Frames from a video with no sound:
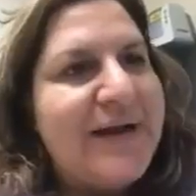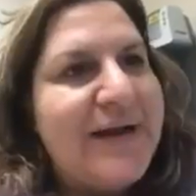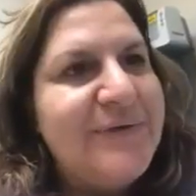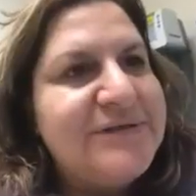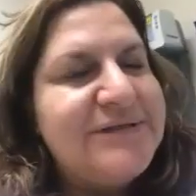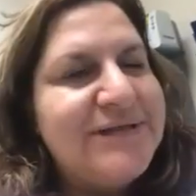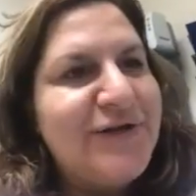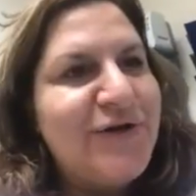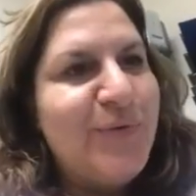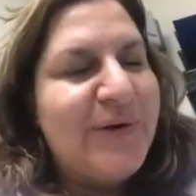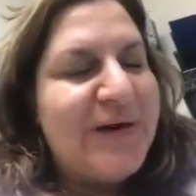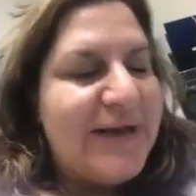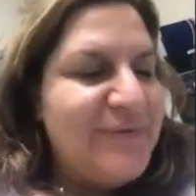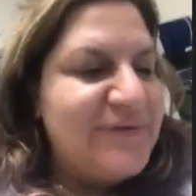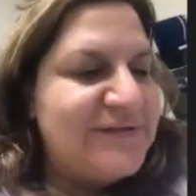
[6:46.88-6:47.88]
I
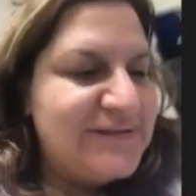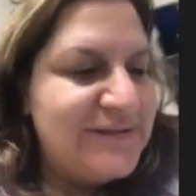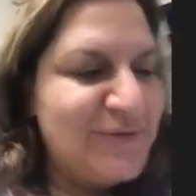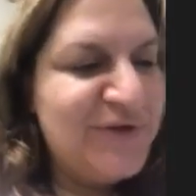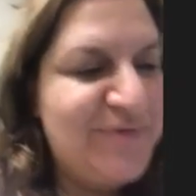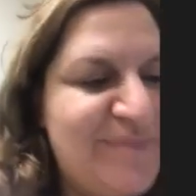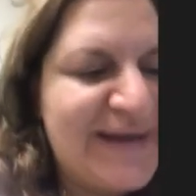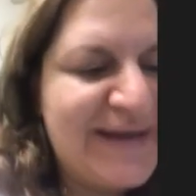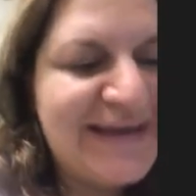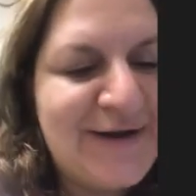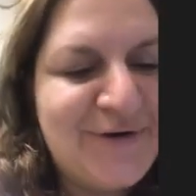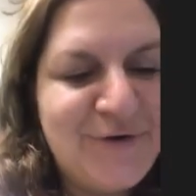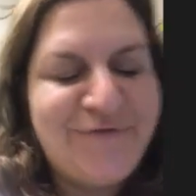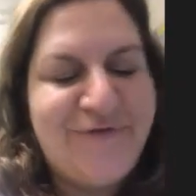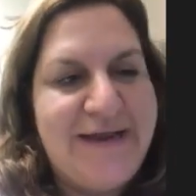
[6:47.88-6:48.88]
was with Becky, I
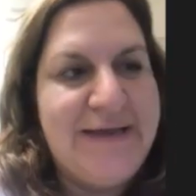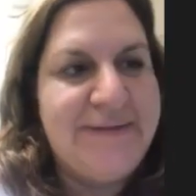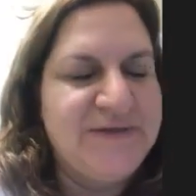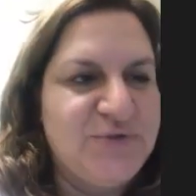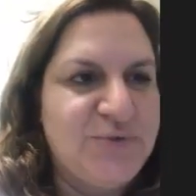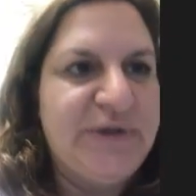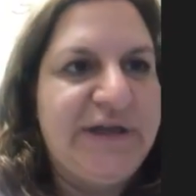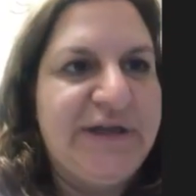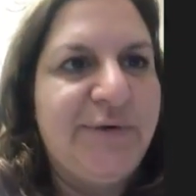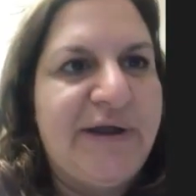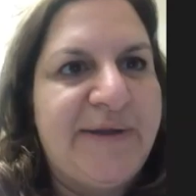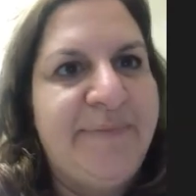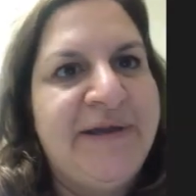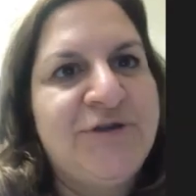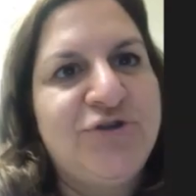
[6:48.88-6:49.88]
don't know if I had this really
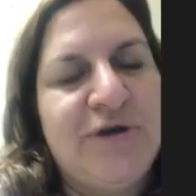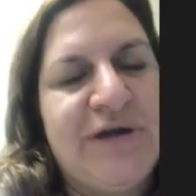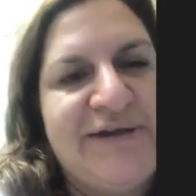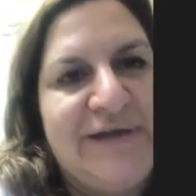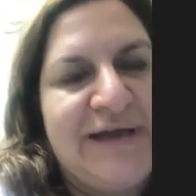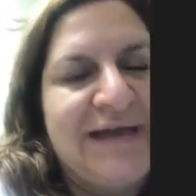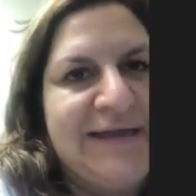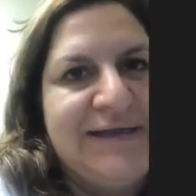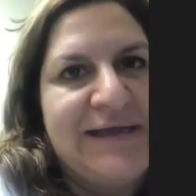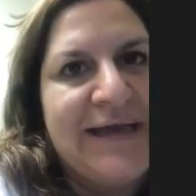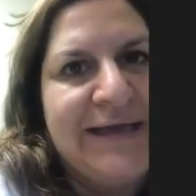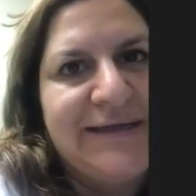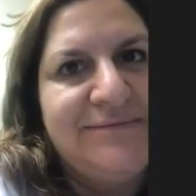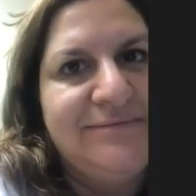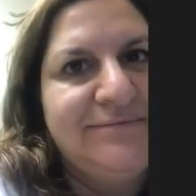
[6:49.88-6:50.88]
great picture.
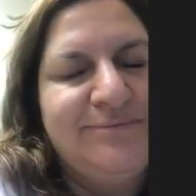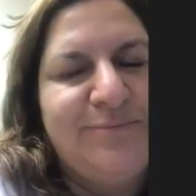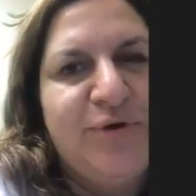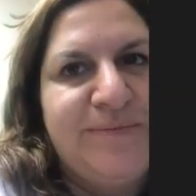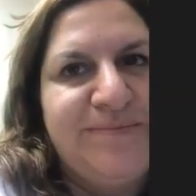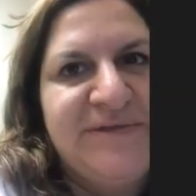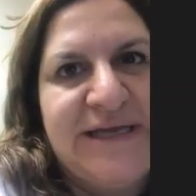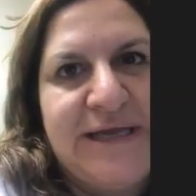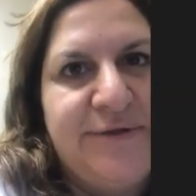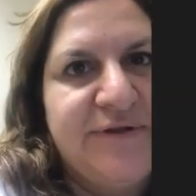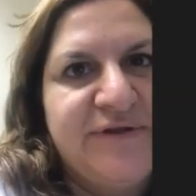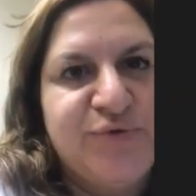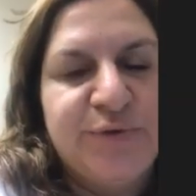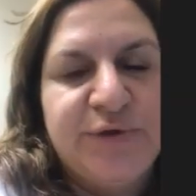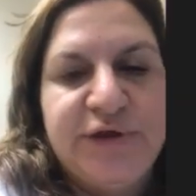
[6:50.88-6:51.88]
I put together
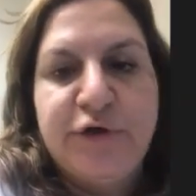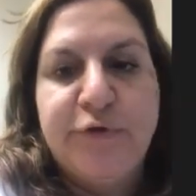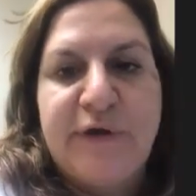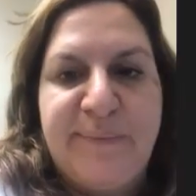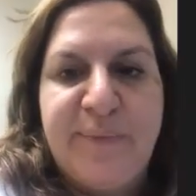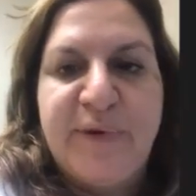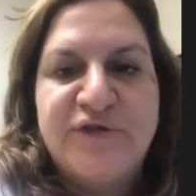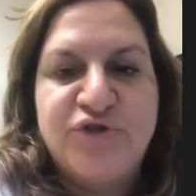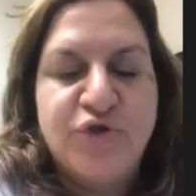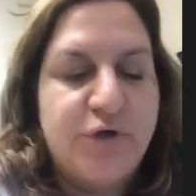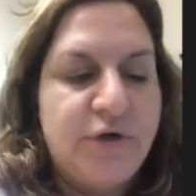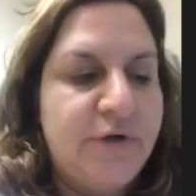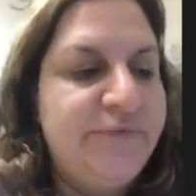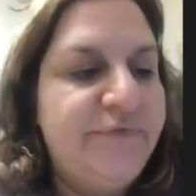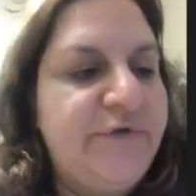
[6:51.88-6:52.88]
this really great
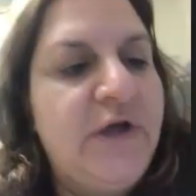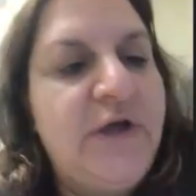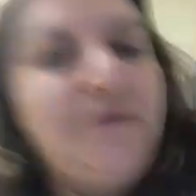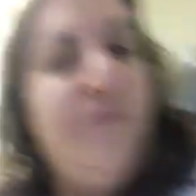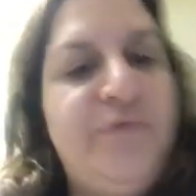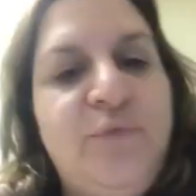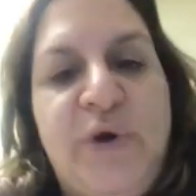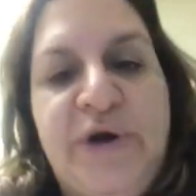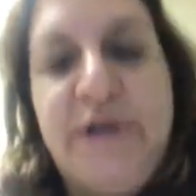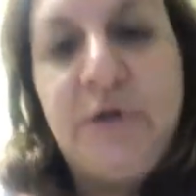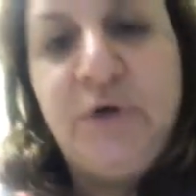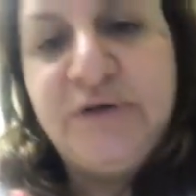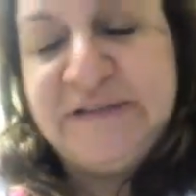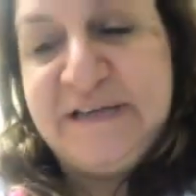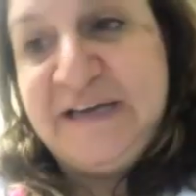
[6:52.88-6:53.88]
picture of what it
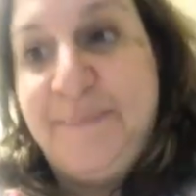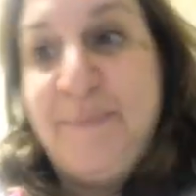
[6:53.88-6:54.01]
looks like.